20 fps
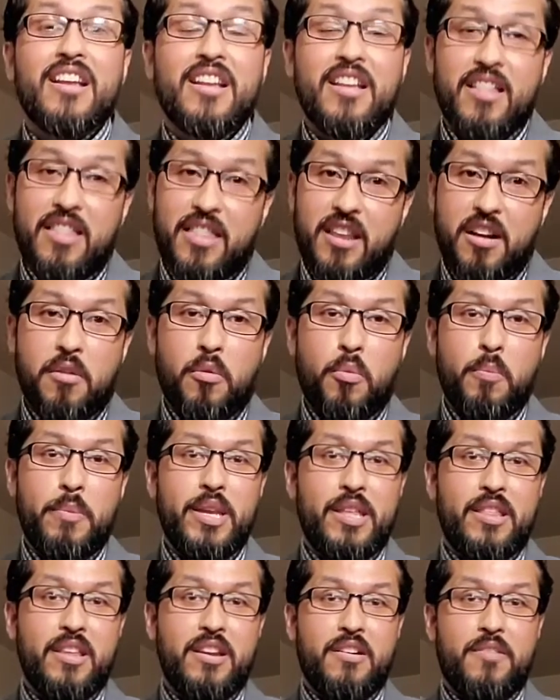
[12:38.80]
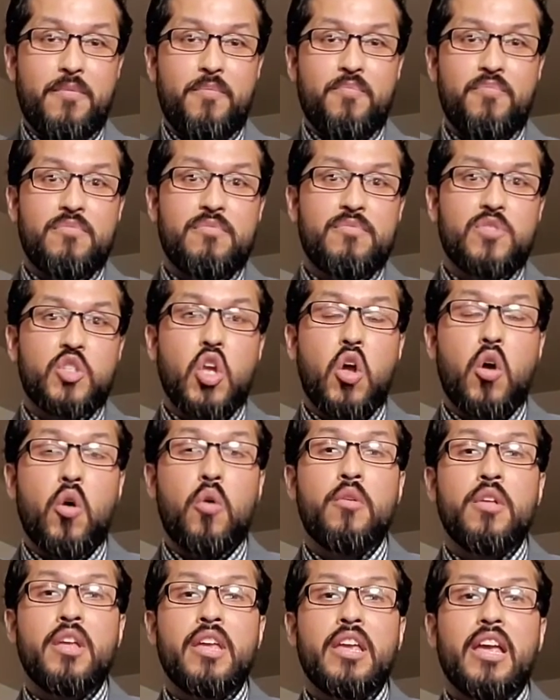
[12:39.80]
they'll be there.
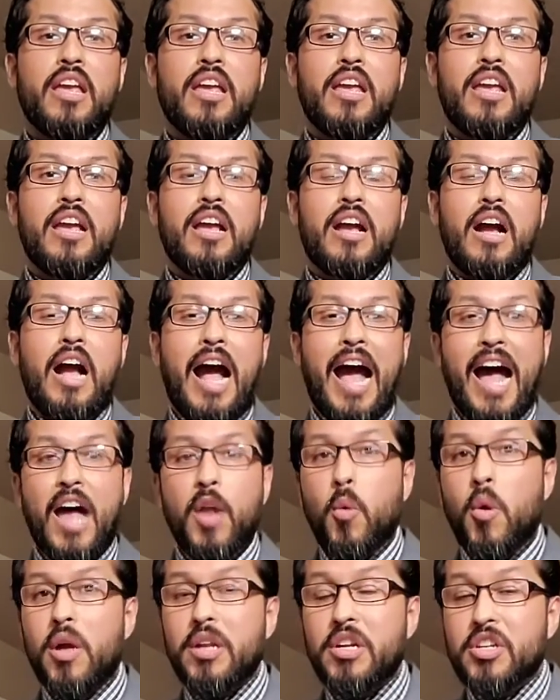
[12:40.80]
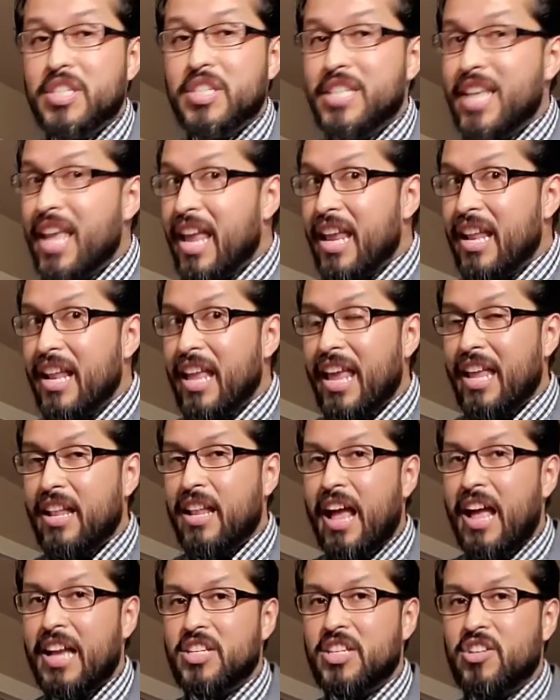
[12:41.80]
So how to understand and
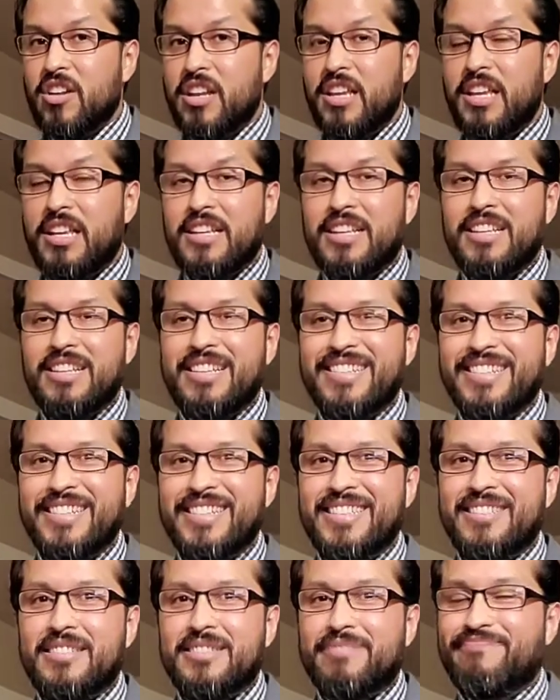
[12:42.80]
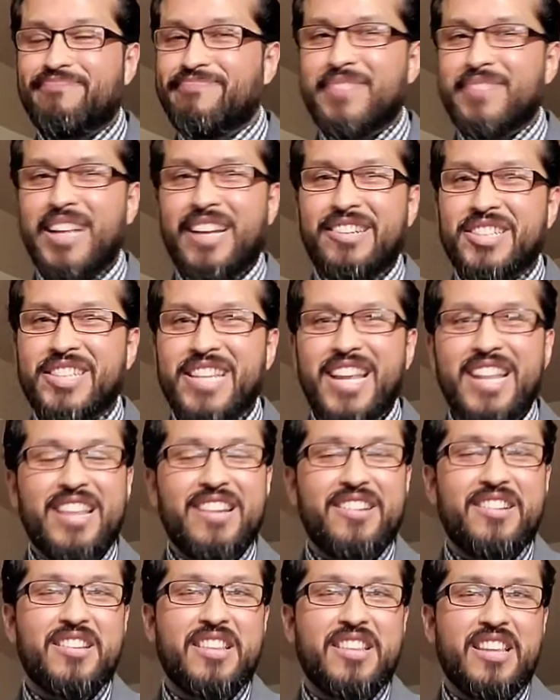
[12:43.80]
actually understand
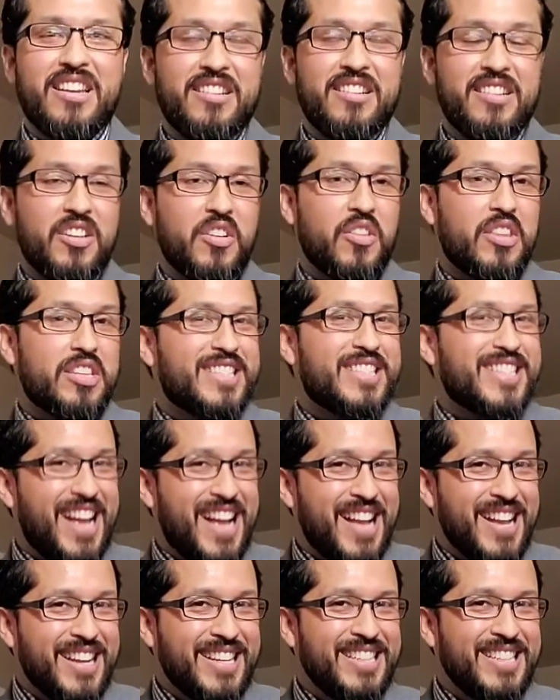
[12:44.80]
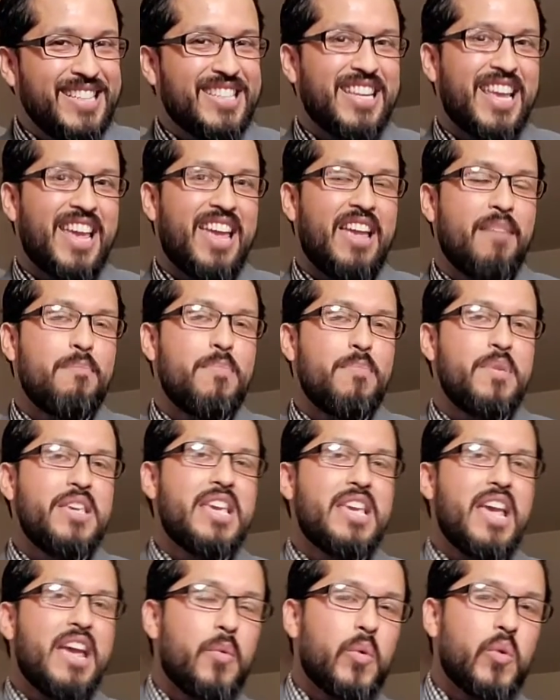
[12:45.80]
their the signs and
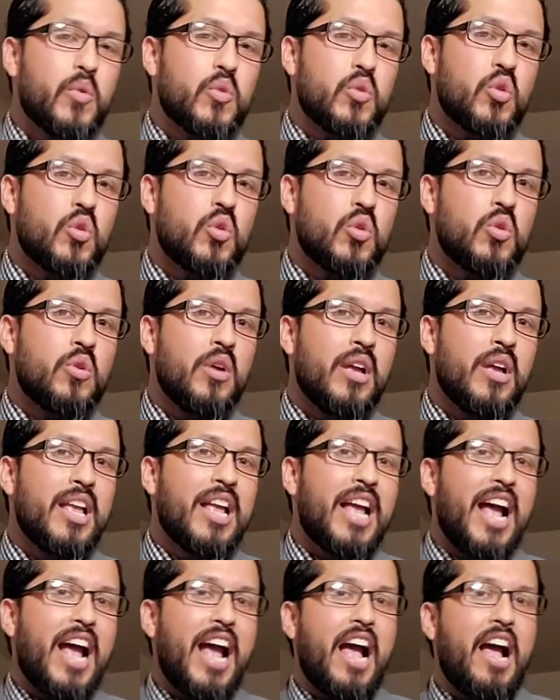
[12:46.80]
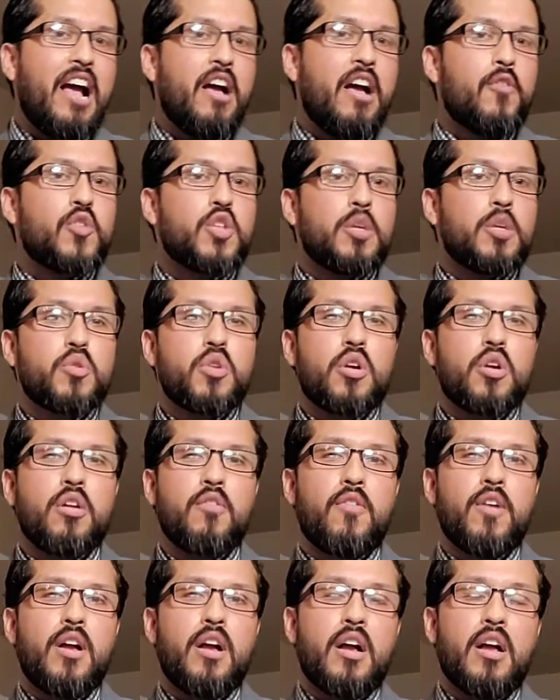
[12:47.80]
be able to have some sort
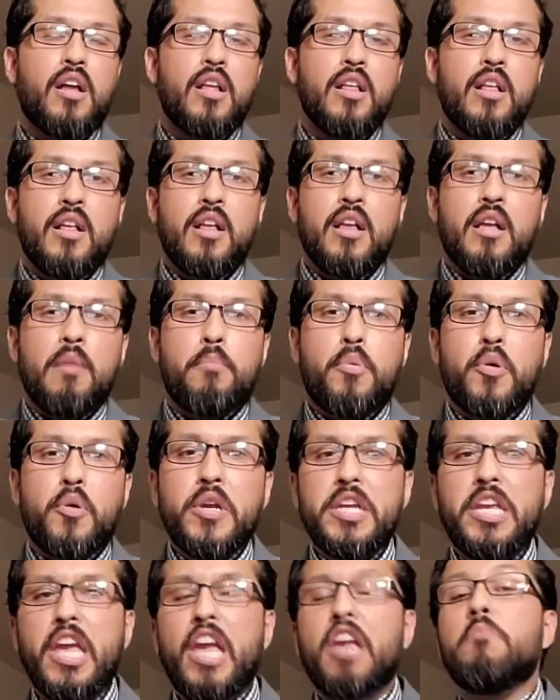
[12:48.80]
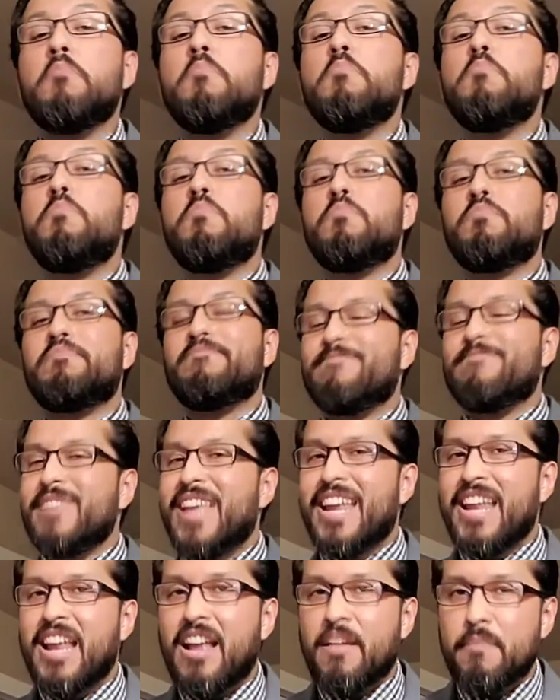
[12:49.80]
of a pregame
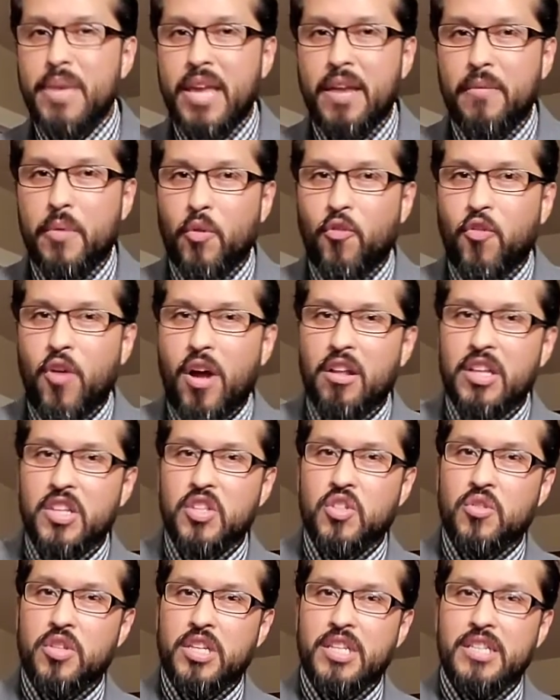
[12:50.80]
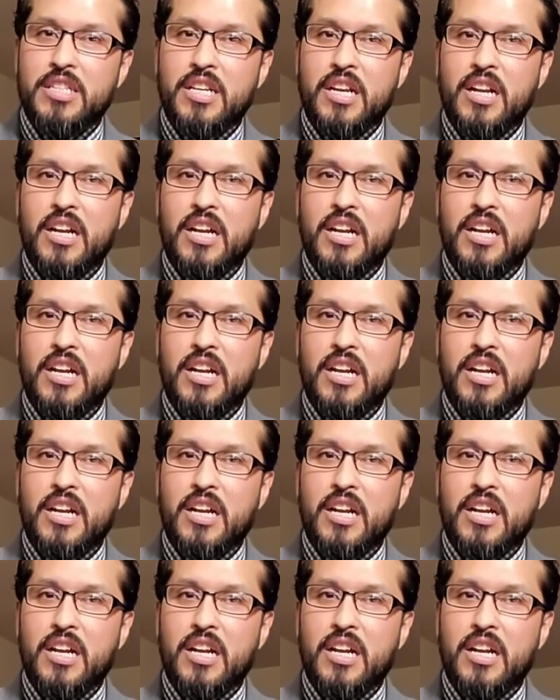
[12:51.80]
and not be able to fall into these